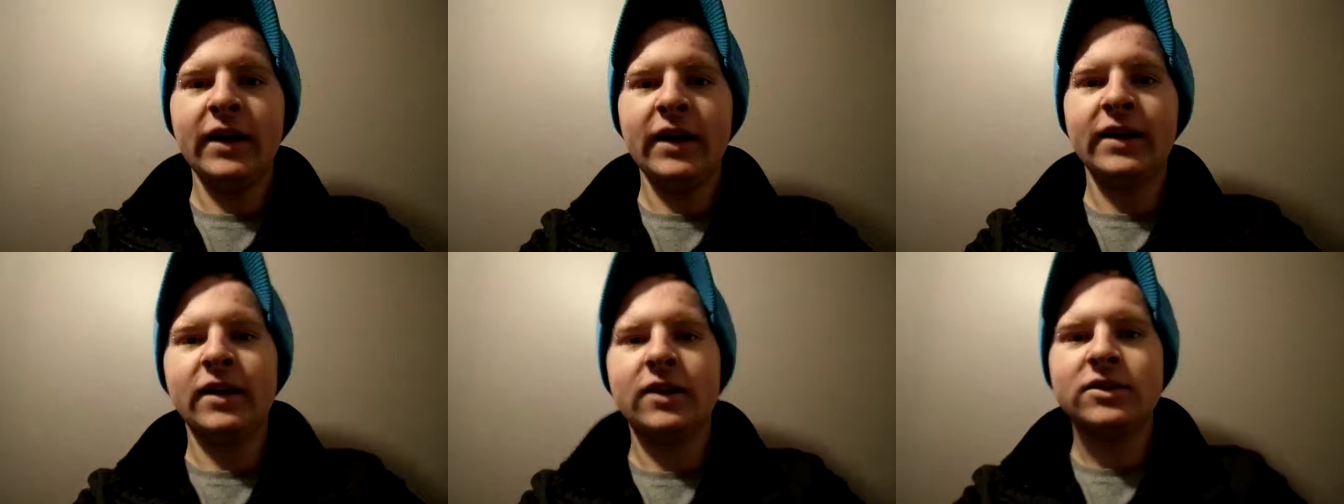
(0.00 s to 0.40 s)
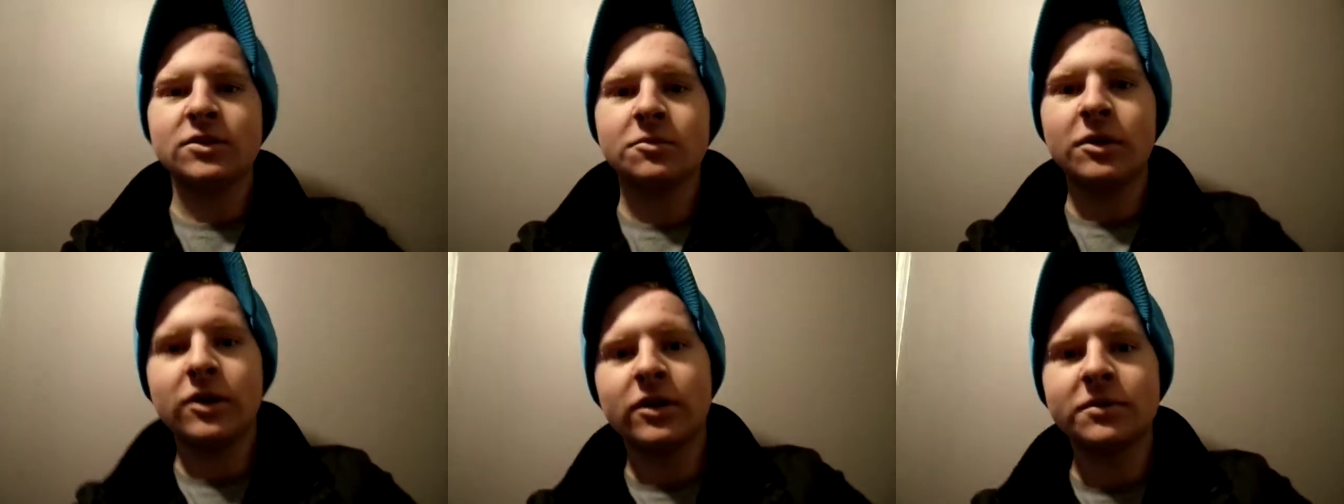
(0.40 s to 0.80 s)
guys
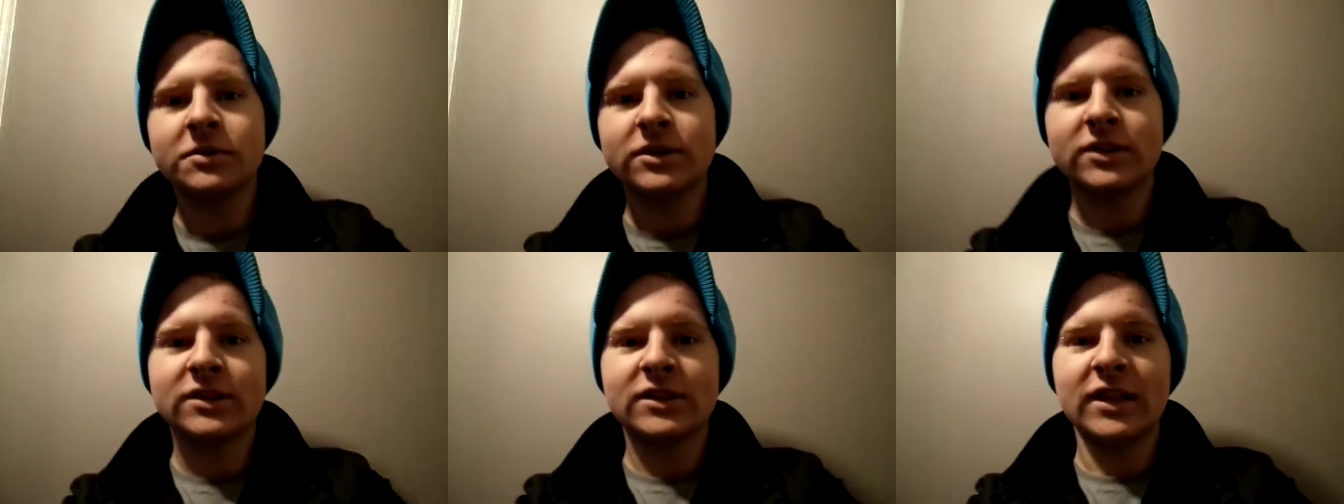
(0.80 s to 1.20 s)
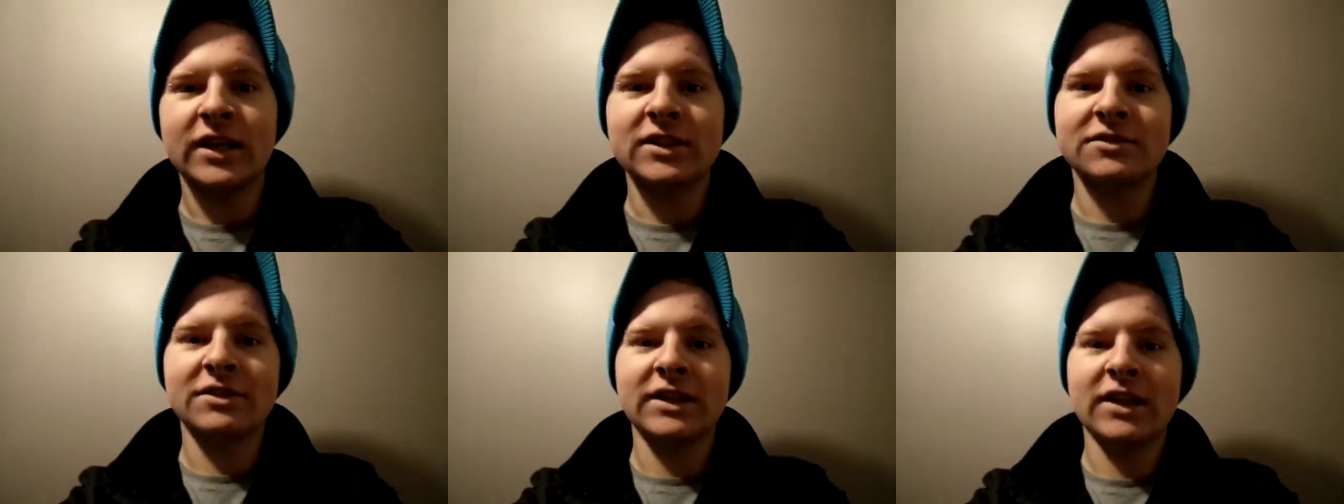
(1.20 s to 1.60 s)
and welcome to
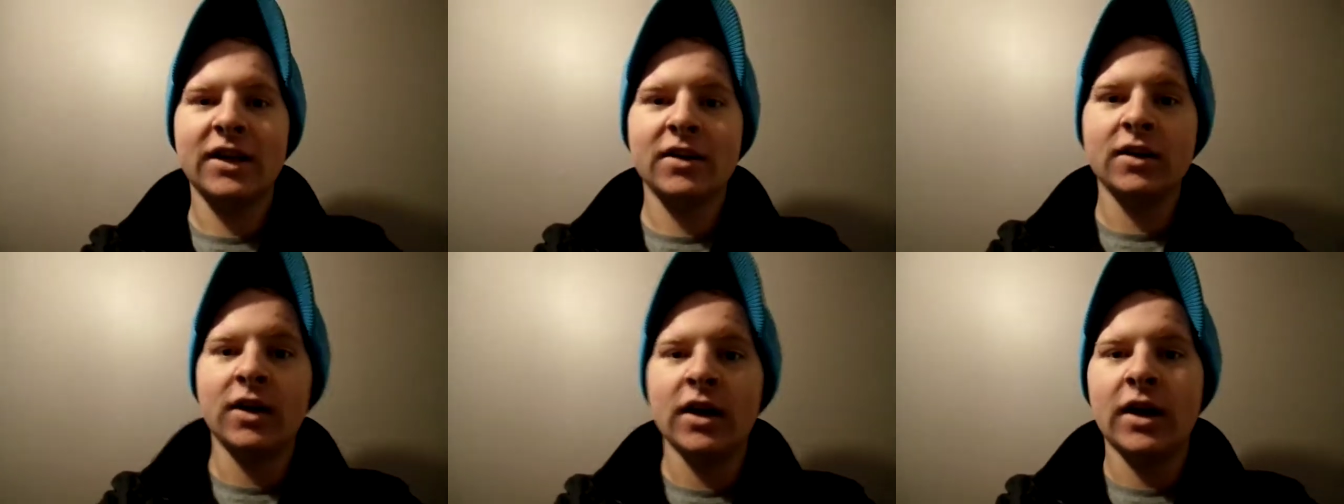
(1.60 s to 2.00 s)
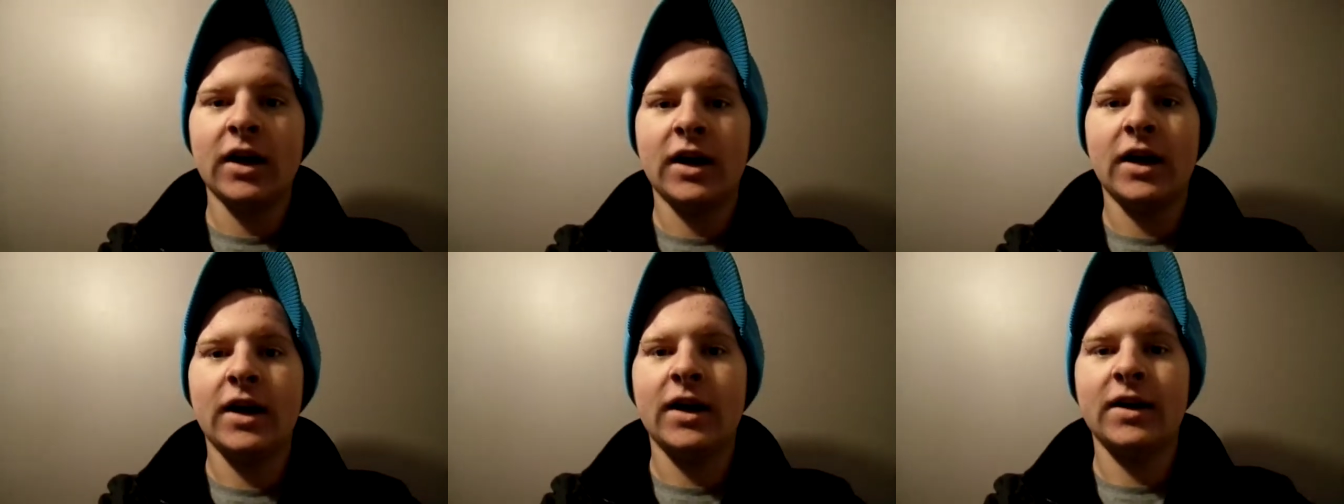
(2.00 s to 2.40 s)
today's video.
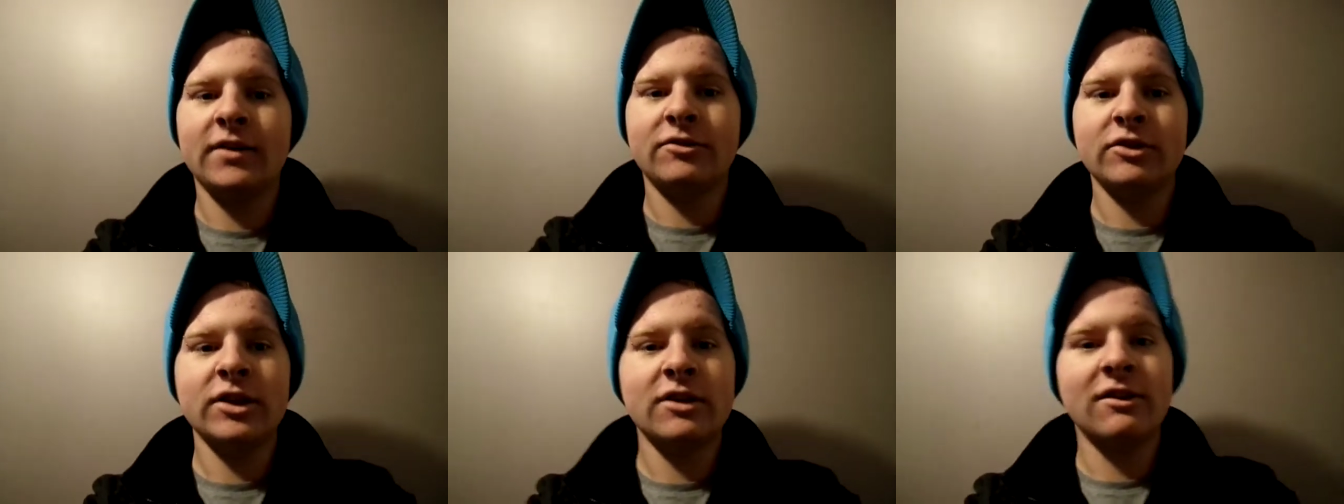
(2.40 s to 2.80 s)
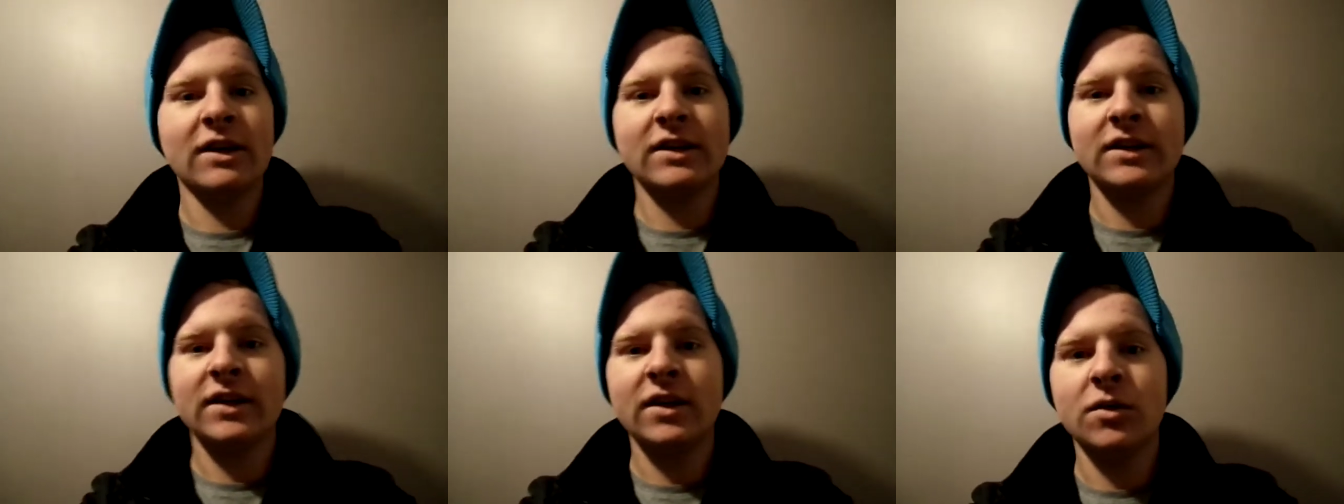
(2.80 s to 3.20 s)
Uh, if you're new
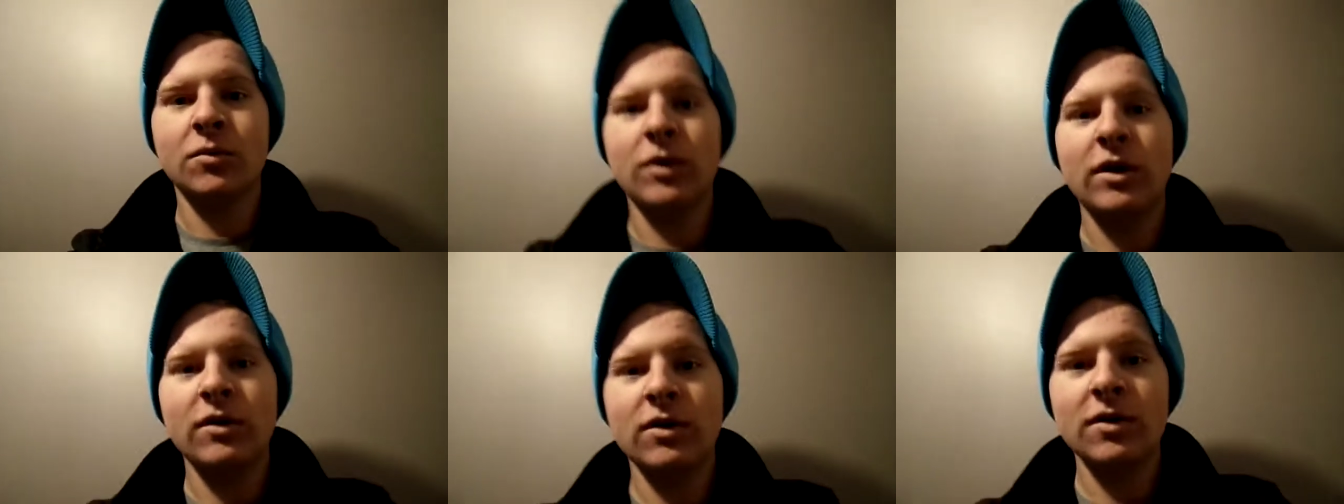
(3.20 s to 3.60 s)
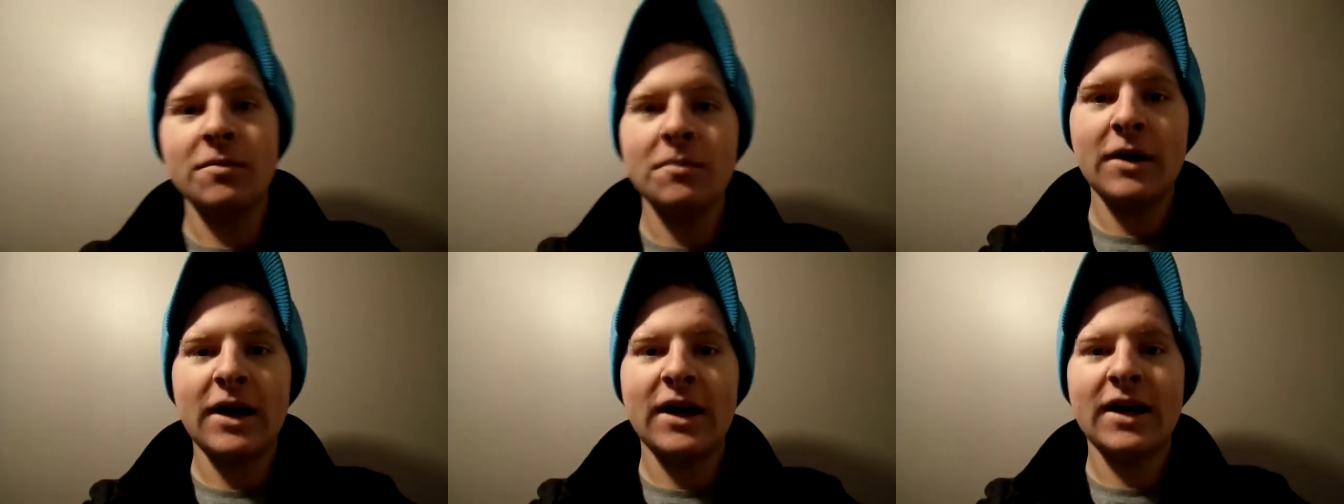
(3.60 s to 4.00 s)
around here,
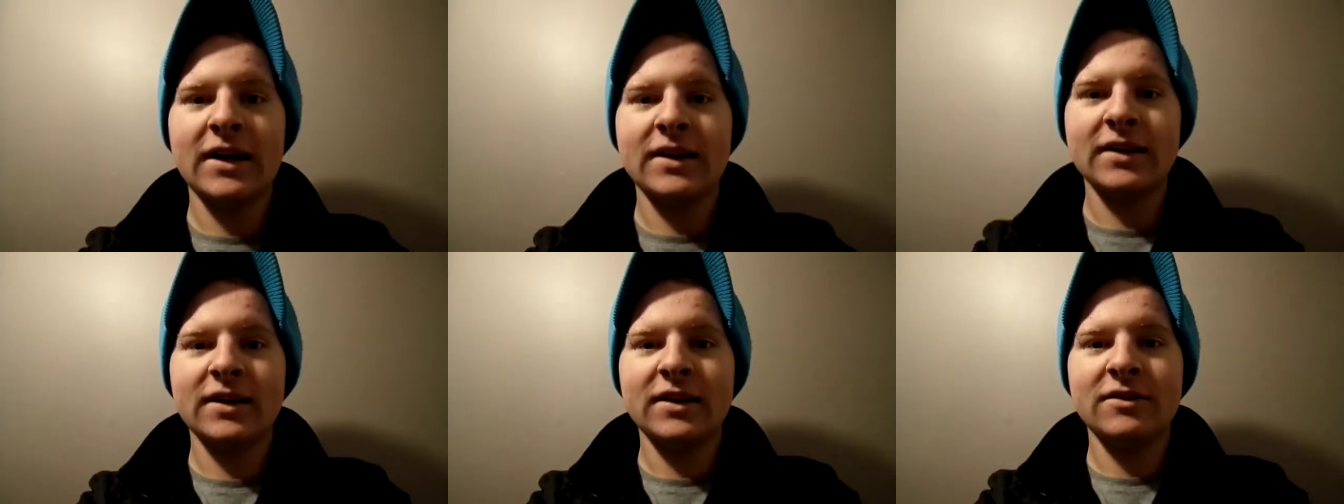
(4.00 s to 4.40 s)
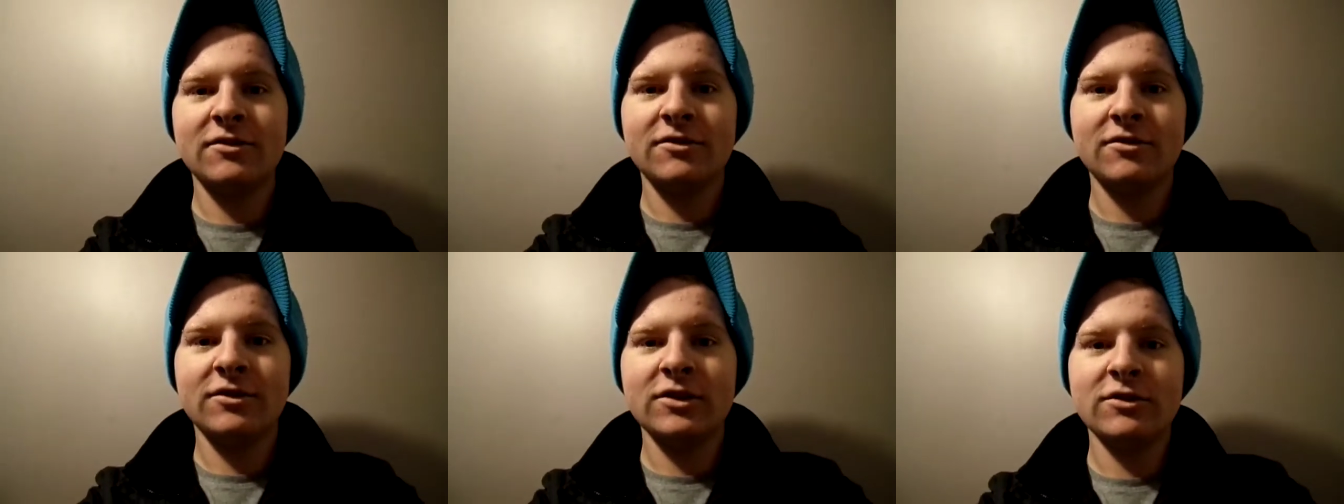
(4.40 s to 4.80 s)
welcome and
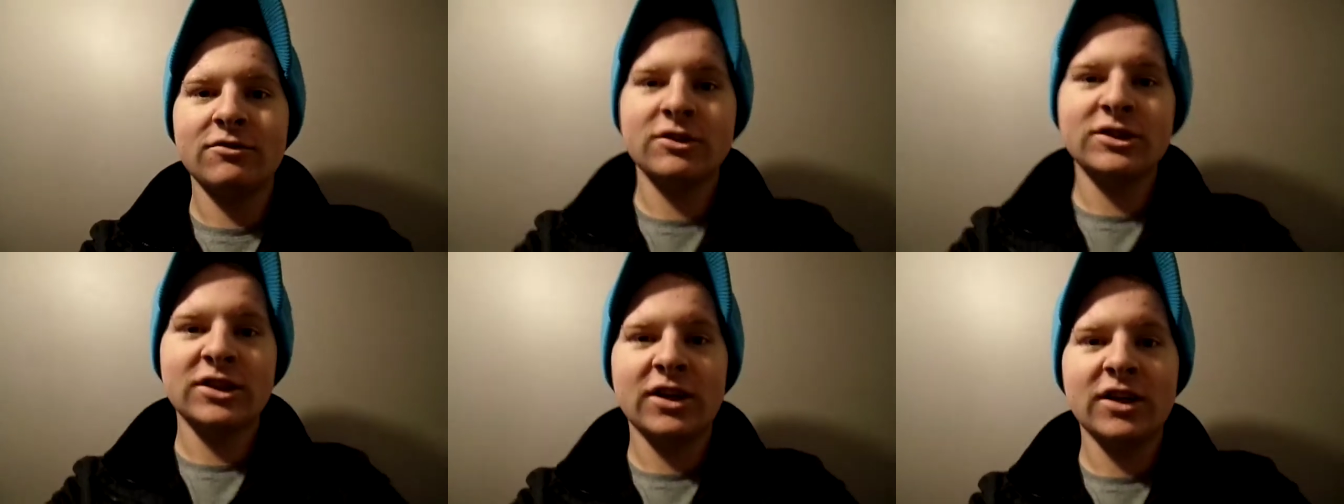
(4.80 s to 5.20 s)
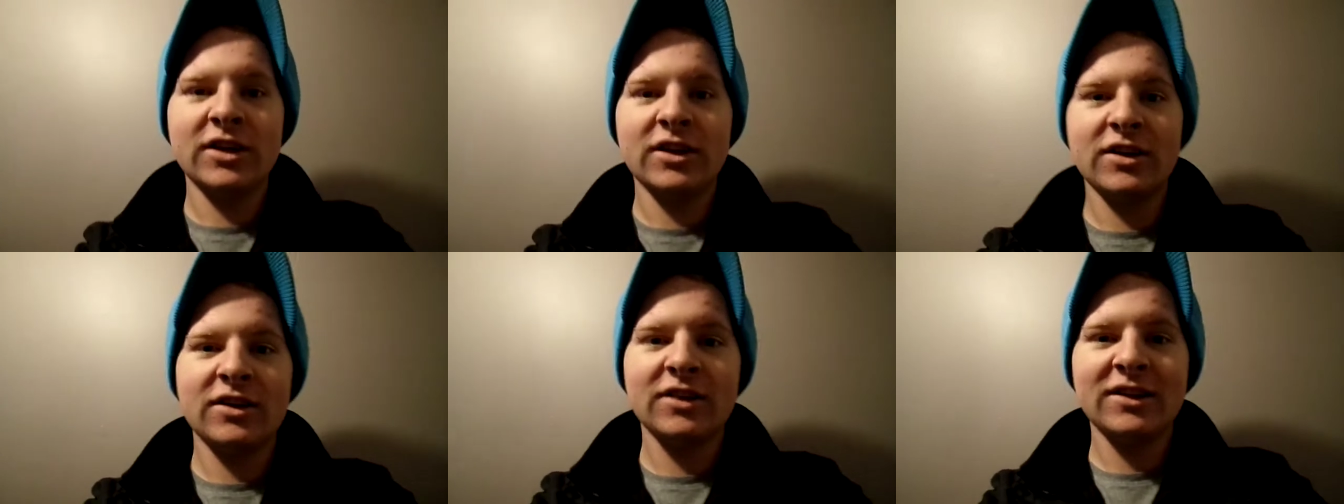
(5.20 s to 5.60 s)
if you've
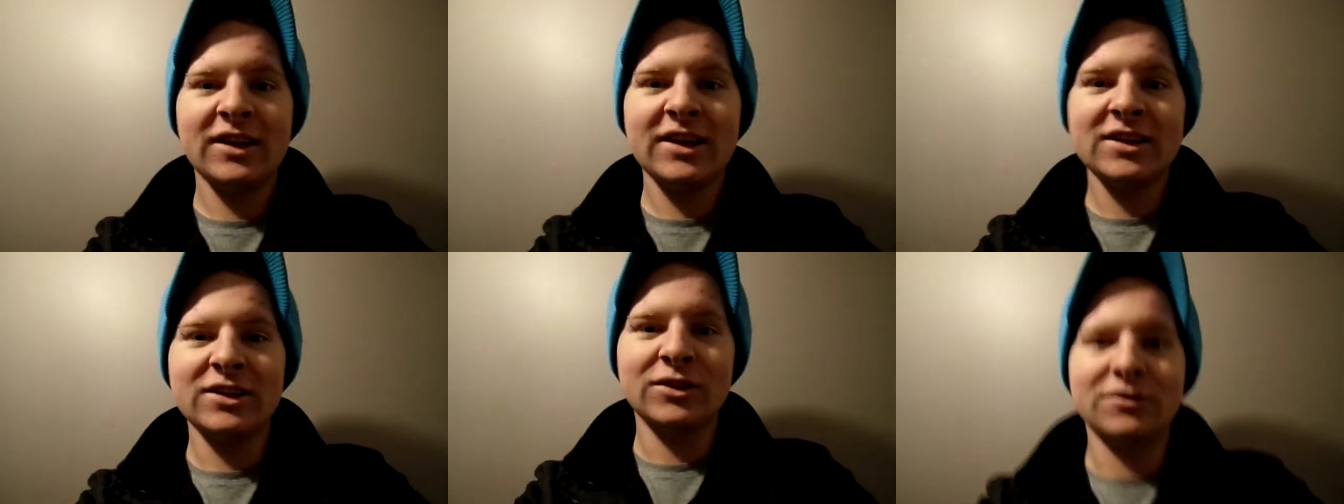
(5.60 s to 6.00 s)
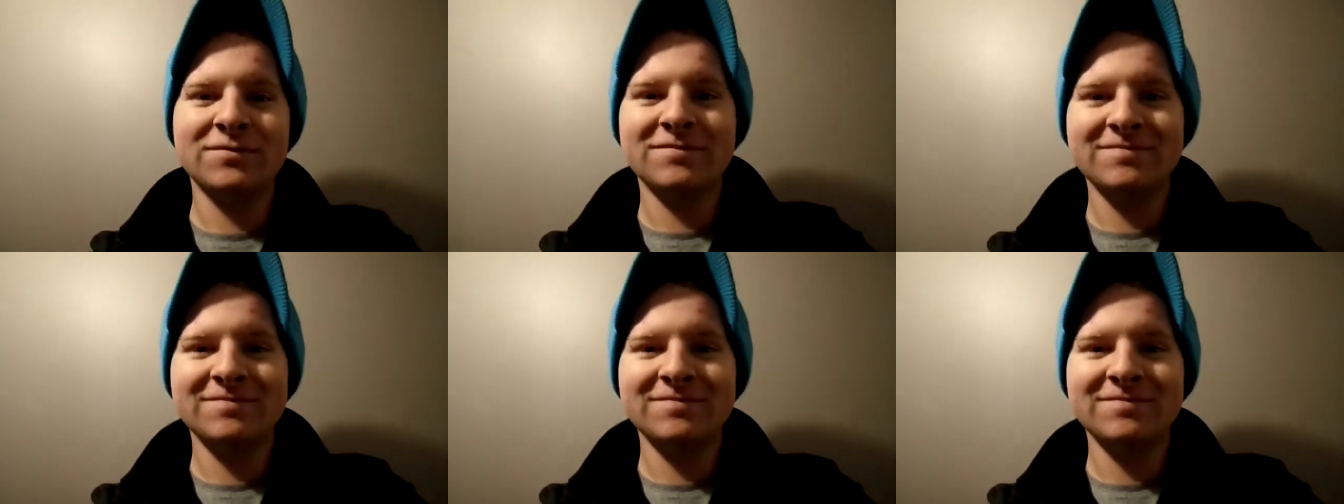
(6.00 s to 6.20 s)
returned, thank you.